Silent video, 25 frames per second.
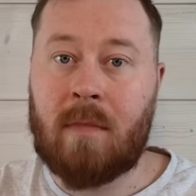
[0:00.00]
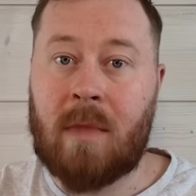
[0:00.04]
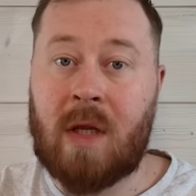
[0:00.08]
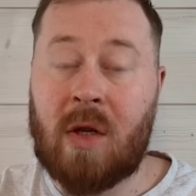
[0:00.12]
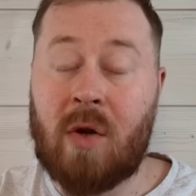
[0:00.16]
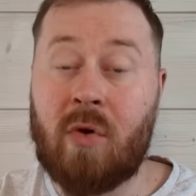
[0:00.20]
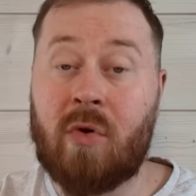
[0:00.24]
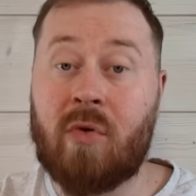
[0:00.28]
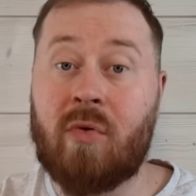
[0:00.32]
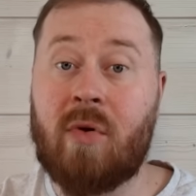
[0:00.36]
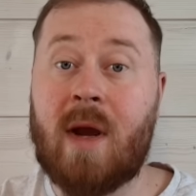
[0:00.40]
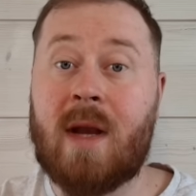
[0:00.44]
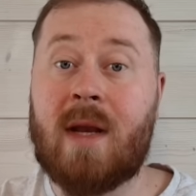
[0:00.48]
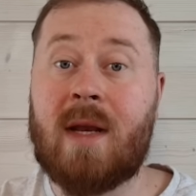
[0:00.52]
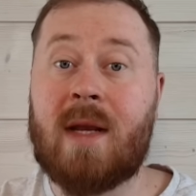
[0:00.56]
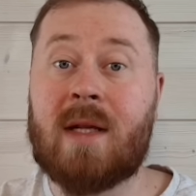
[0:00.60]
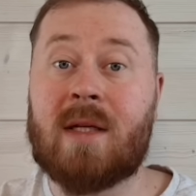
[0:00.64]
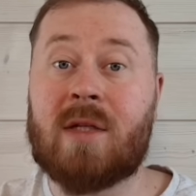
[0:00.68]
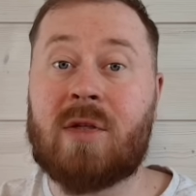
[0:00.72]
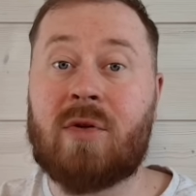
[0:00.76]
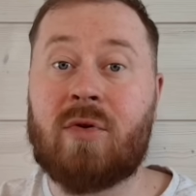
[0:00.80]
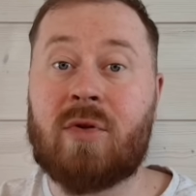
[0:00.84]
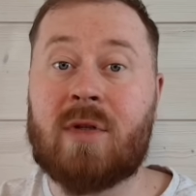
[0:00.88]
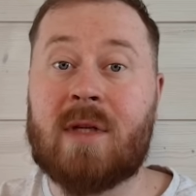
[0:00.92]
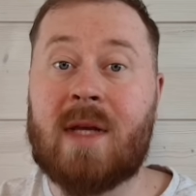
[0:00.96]
Ukraine
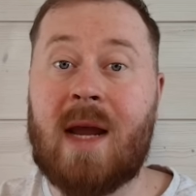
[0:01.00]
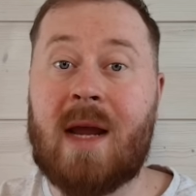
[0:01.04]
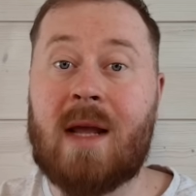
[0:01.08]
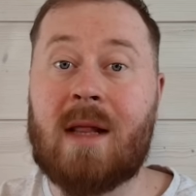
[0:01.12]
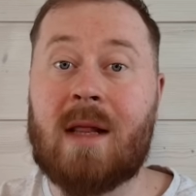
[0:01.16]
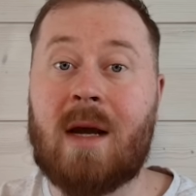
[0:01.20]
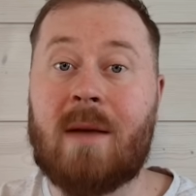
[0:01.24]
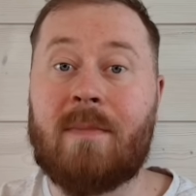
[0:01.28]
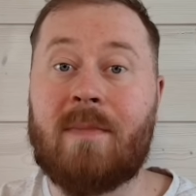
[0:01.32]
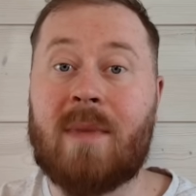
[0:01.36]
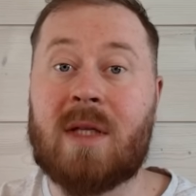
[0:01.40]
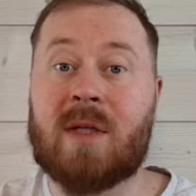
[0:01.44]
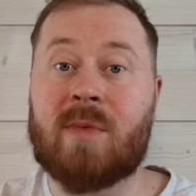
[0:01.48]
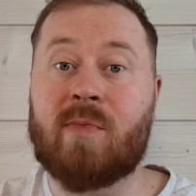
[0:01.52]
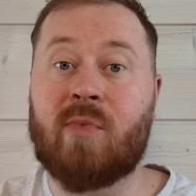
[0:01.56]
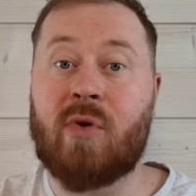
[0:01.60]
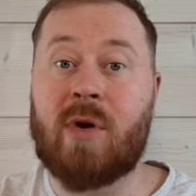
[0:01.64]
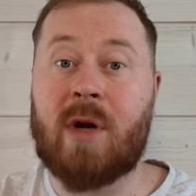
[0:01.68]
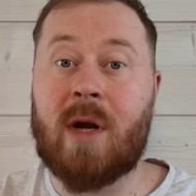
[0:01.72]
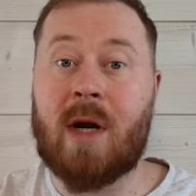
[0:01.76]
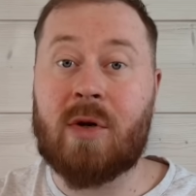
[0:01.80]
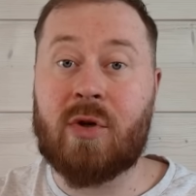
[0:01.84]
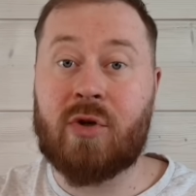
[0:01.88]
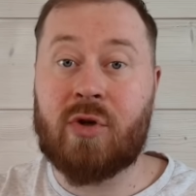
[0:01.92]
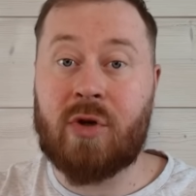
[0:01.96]
needs to scale up its
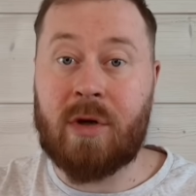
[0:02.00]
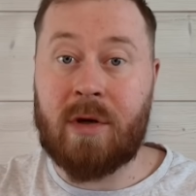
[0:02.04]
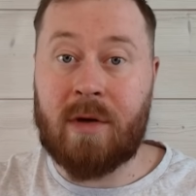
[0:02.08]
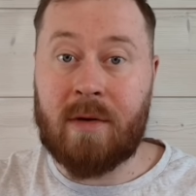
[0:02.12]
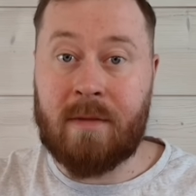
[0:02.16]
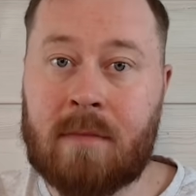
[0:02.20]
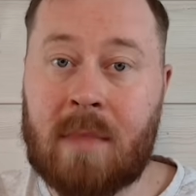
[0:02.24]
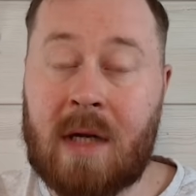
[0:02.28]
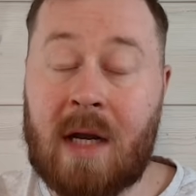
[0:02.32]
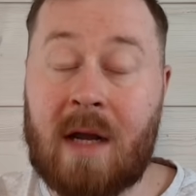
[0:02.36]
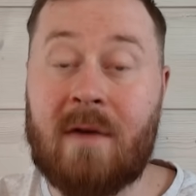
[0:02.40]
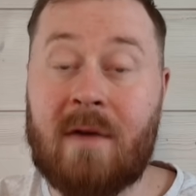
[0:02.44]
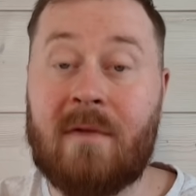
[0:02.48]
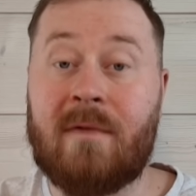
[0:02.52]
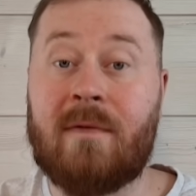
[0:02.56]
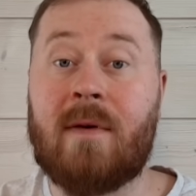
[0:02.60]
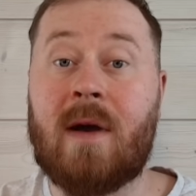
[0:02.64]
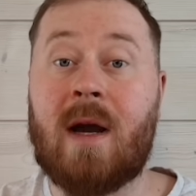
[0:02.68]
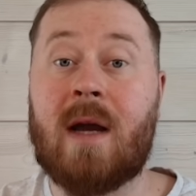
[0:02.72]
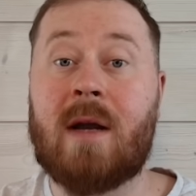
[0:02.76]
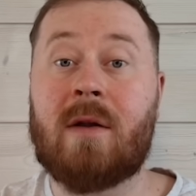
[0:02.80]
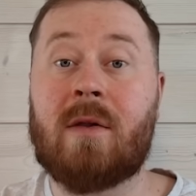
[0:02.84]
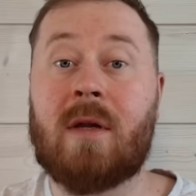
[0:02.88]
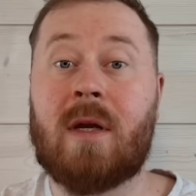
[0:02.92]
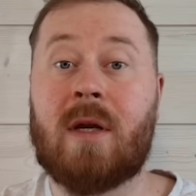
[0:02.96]
production. And
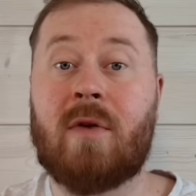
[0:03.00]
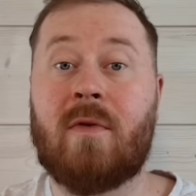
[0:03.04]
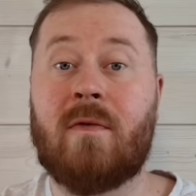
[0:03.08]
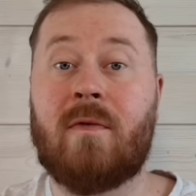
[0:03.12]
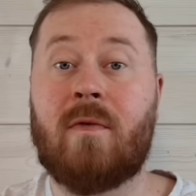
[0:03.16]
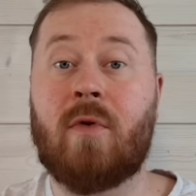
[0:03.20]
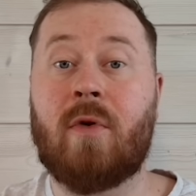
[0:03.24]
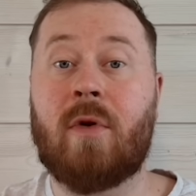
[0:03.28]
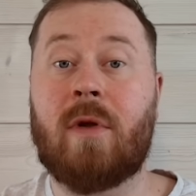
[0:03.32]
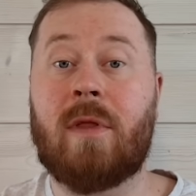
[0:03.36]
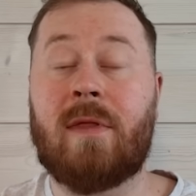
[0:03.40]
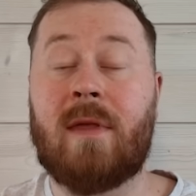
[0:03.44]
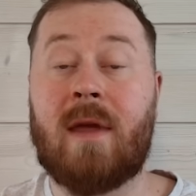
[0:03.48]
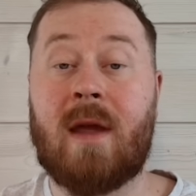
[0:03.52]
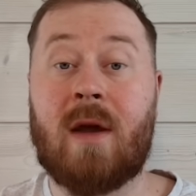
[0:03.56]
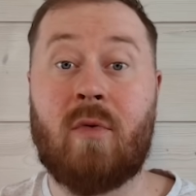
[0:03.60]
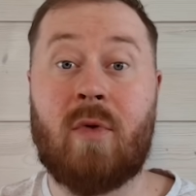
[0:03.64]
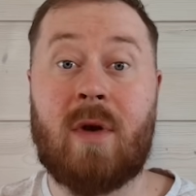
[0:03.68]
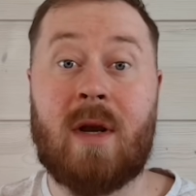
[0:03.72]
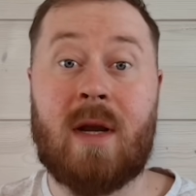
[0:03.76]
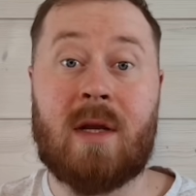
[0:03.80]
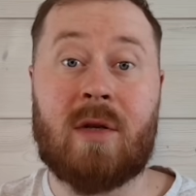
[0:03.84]
finally, the fourth thing we need